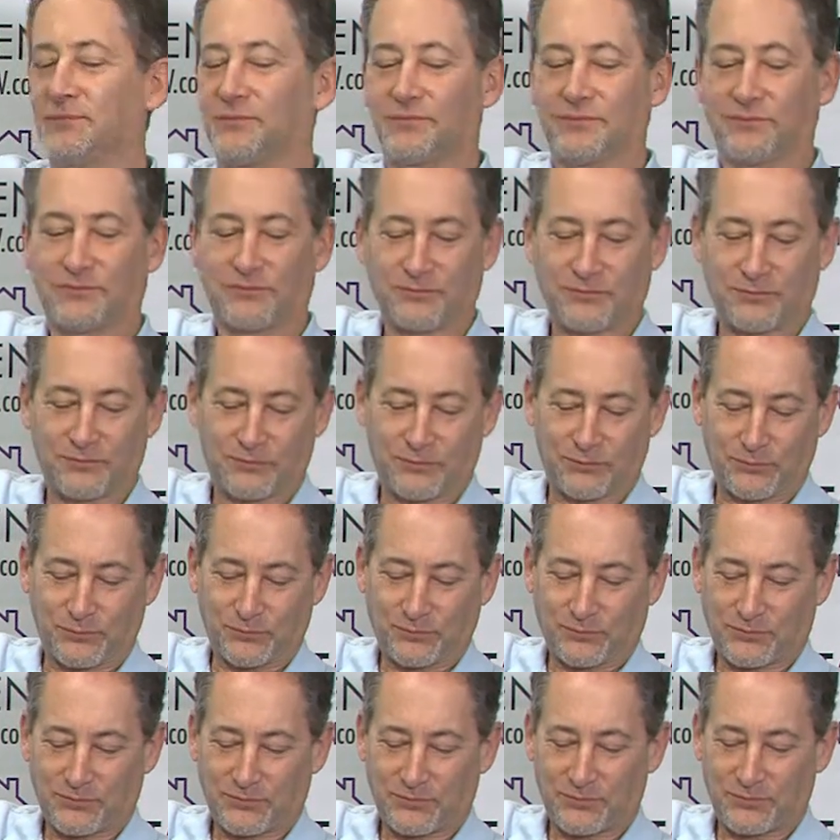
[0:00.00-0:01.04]

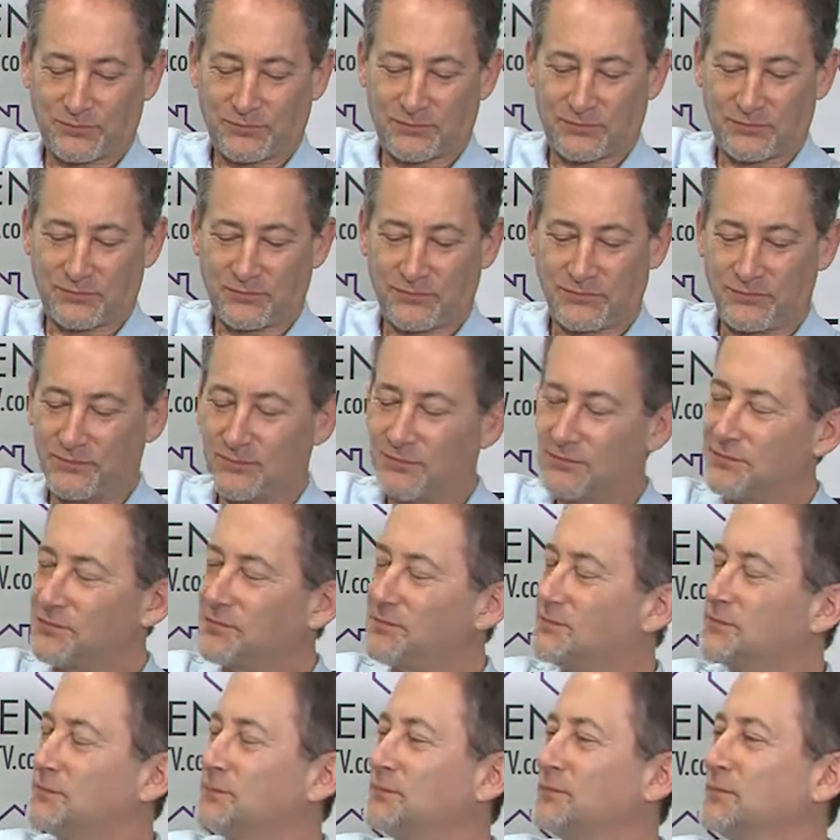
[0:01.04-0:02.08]

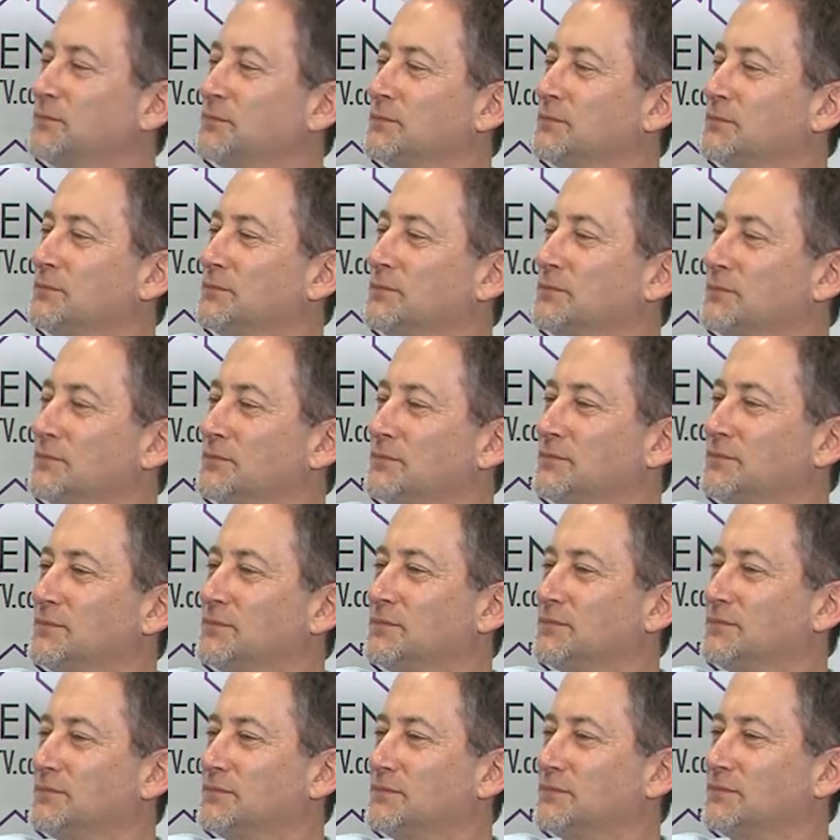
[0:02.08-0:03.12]

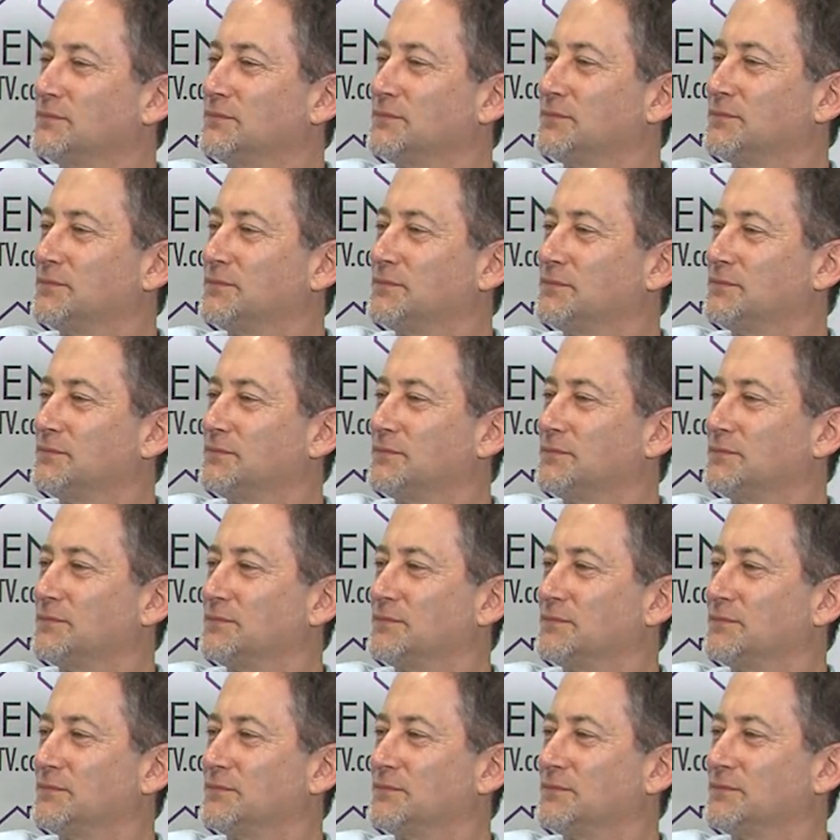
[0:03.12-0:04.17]

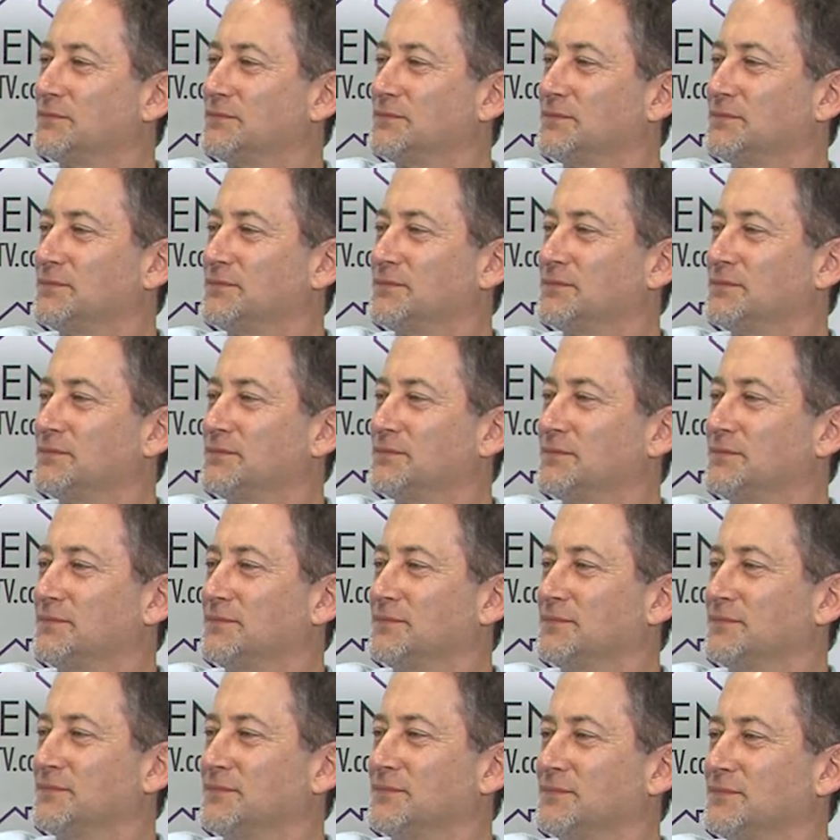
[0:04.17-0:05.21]

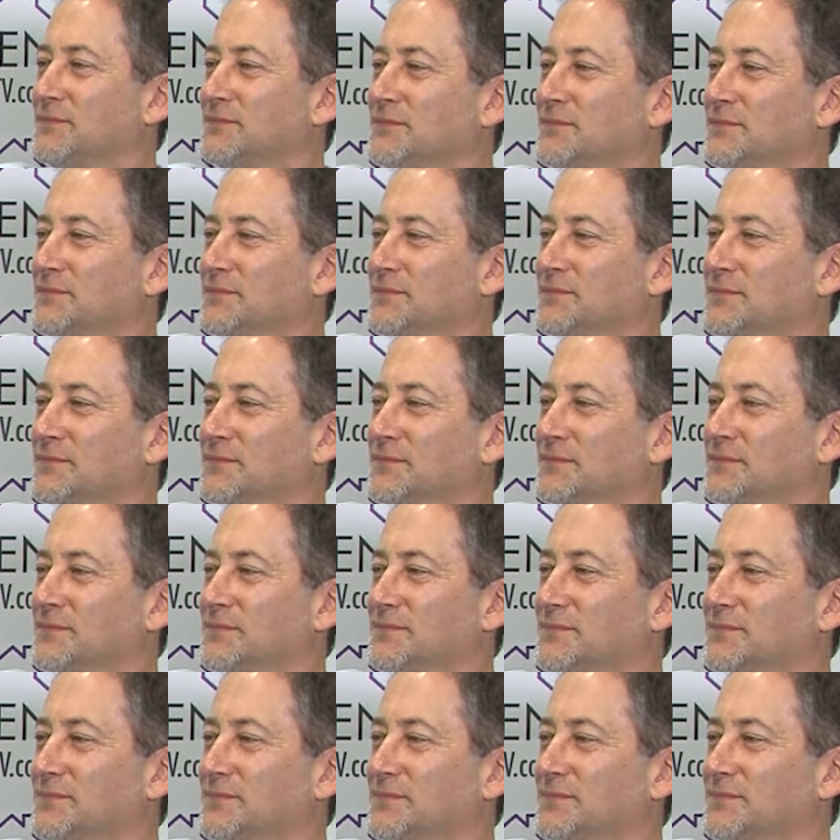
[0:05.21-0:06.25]

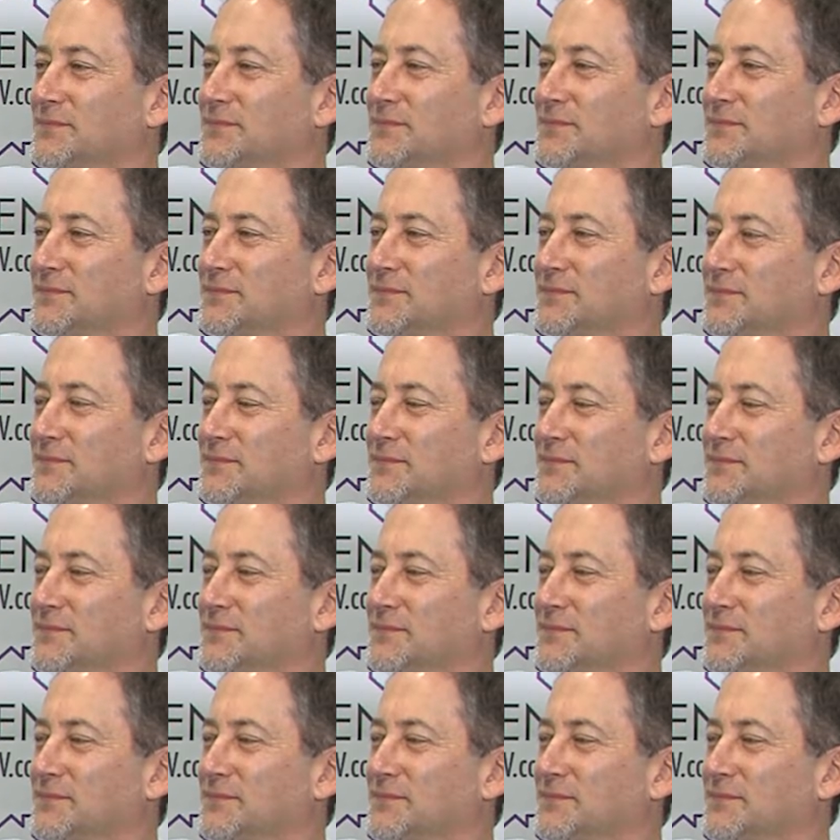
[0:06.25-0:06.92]
The person shown says nothing.